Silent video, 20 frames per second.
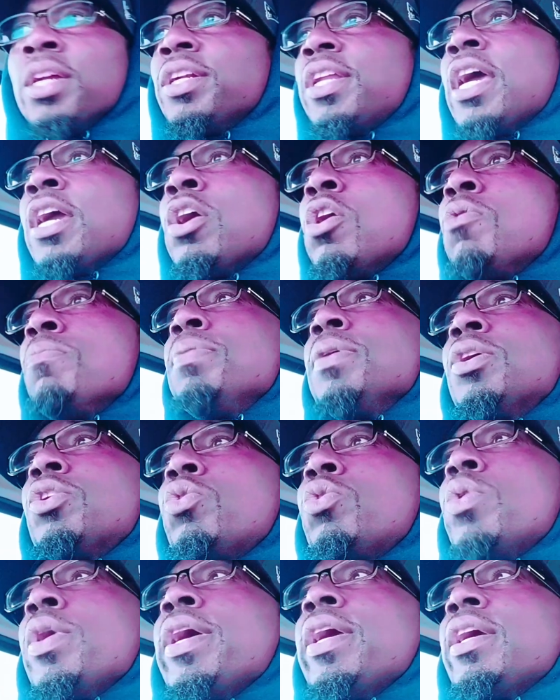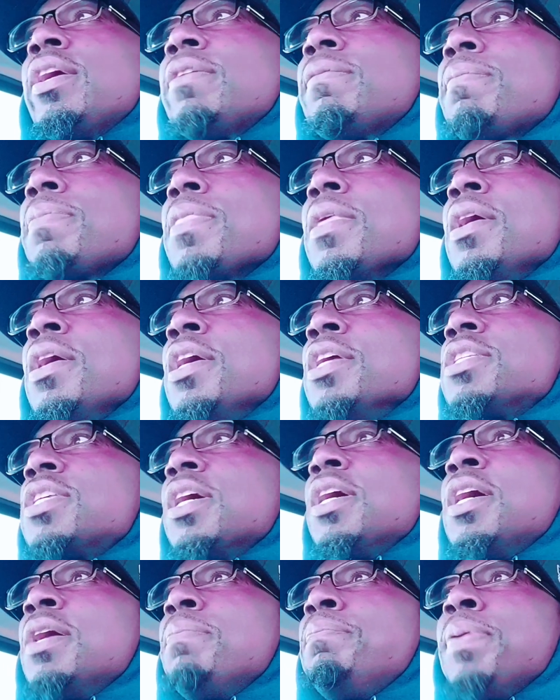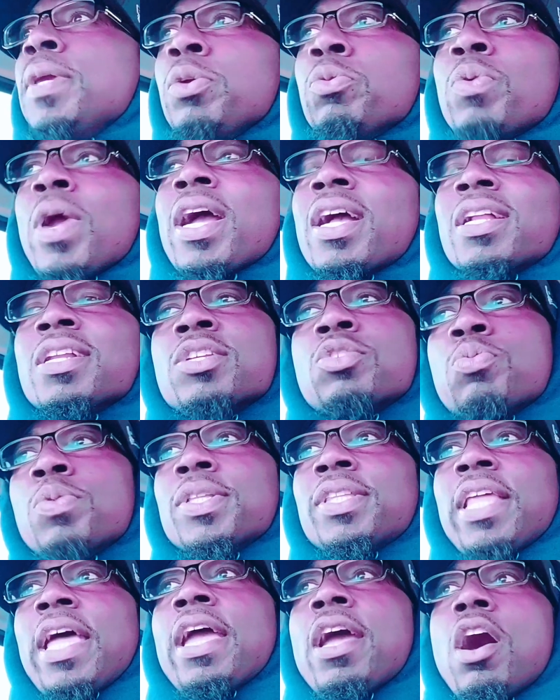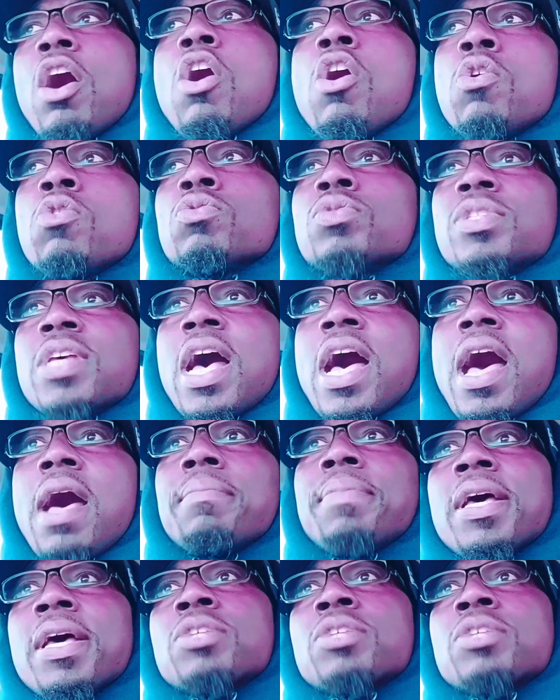They gonna be quick to be reckless with their own time.